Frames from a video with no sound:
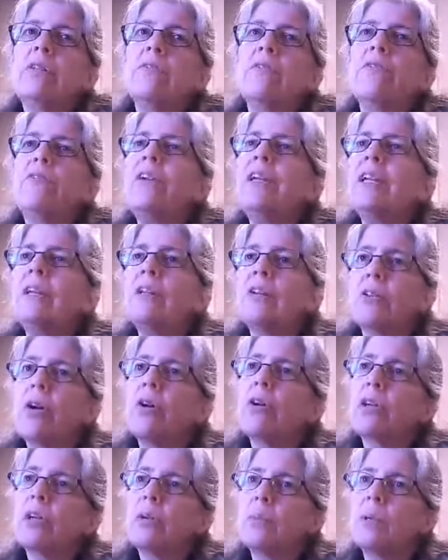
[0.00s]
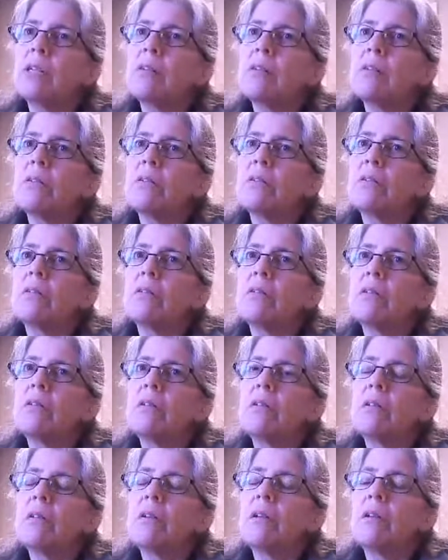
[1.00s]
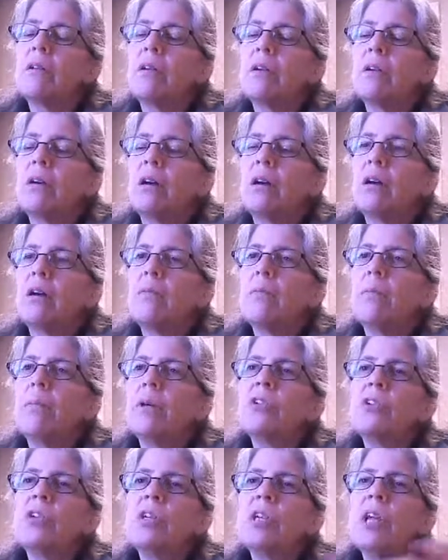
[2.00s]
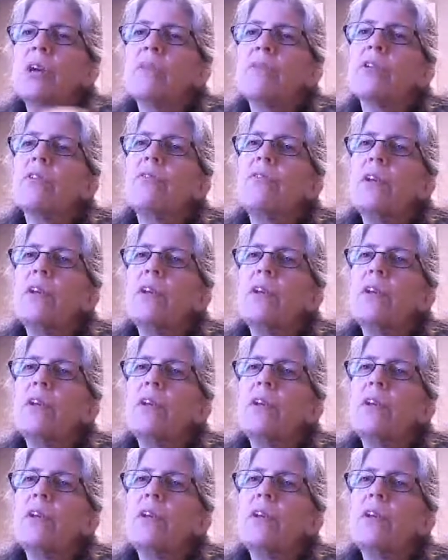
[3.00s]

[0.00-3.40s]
really defeating their argument. But